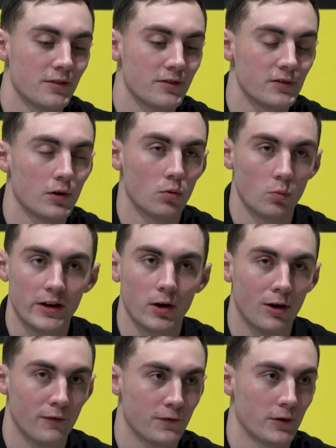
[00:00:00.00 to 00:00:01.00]
So we
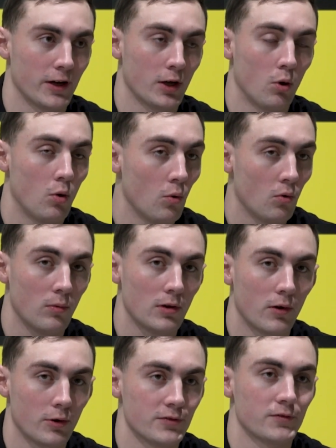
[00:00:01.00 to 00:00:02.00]
offer a whole
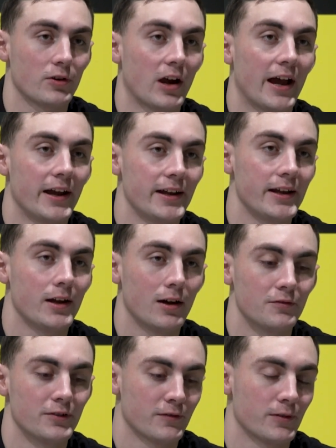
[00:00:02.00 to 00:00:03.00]
large variety
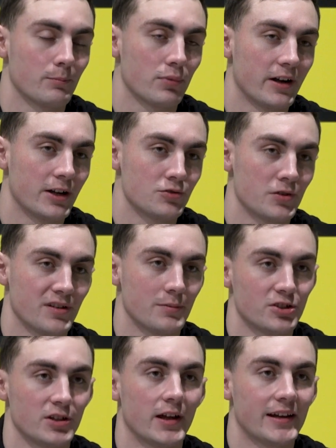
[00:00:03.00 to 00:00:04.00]
of different braided
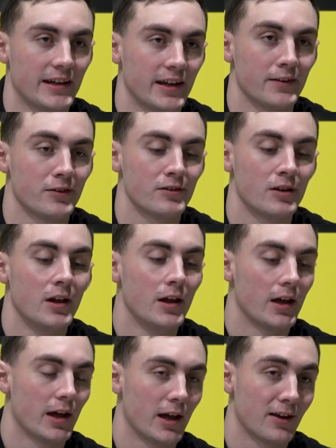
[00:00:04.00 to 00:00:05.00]
transmission line kits.
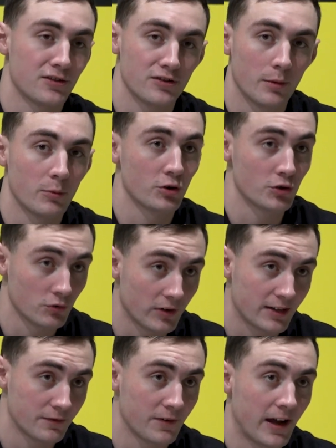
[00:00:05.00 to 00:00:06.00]
Some are
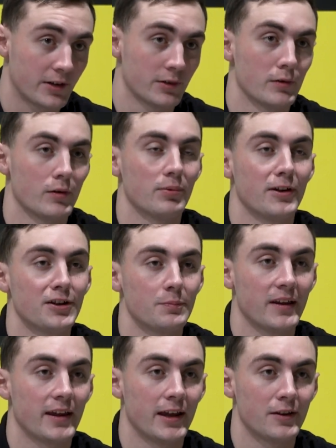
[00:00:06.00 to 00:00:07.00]
direct factory
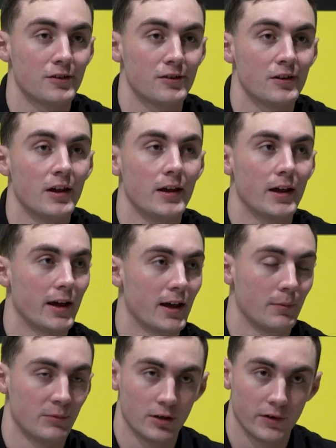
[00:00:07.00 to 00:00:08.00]
replacement kits,
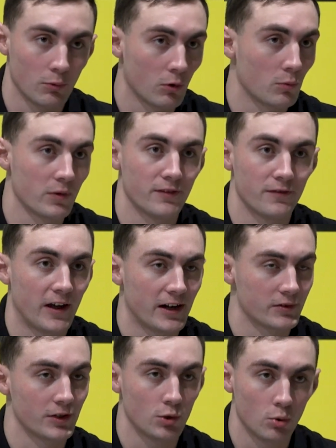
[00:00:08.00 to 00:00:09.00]
that work with the
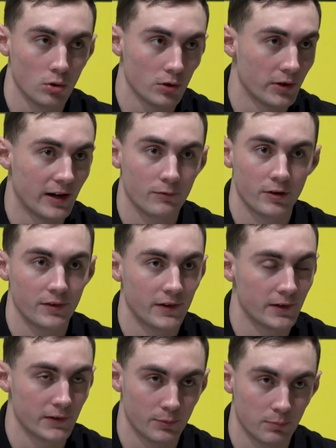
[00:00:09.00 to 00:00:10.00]
factory cooler and
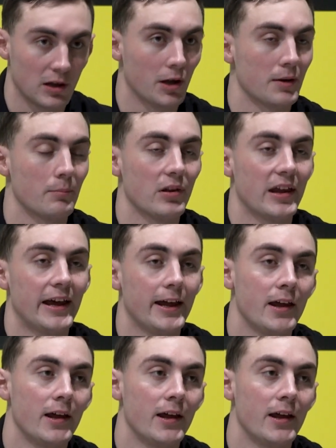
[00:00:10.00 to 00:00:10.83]
everything. They're plug and play.